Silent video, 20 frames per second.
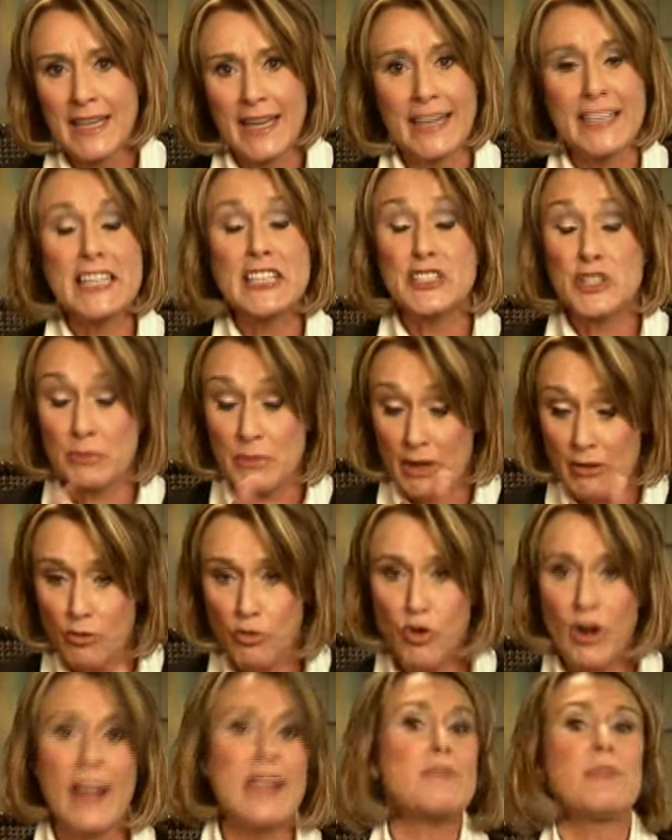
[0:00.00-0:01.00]
And He took me
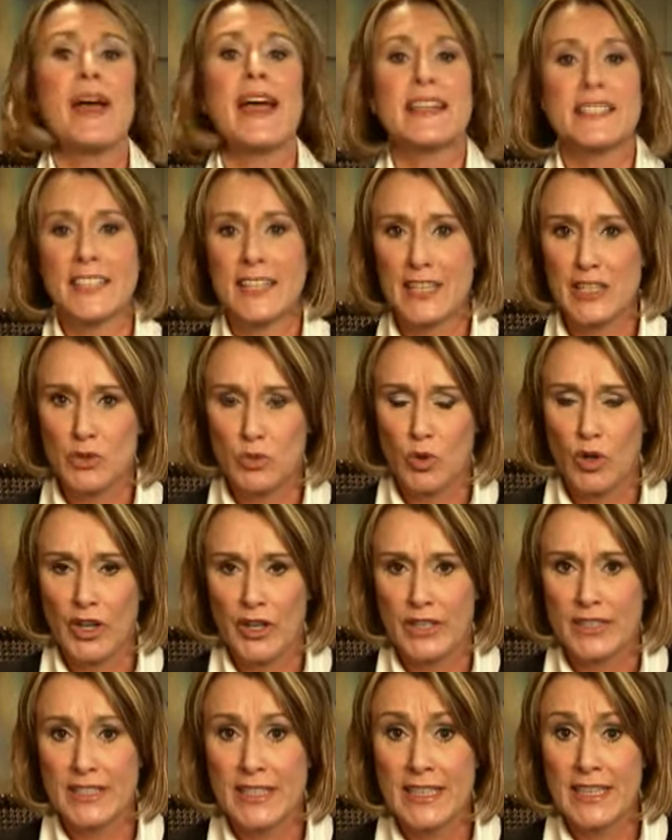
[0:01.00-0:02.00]
right back to His
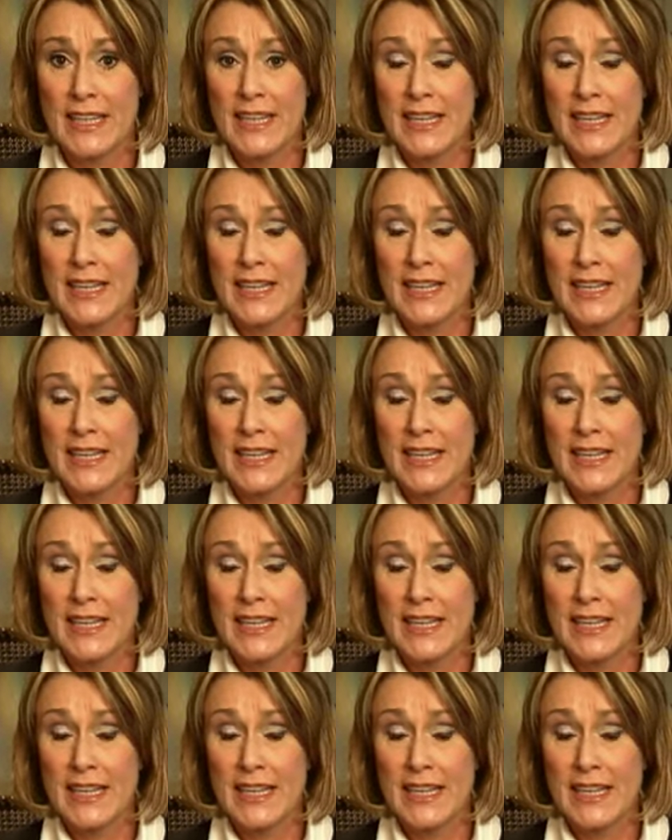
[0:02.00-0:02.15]
Word.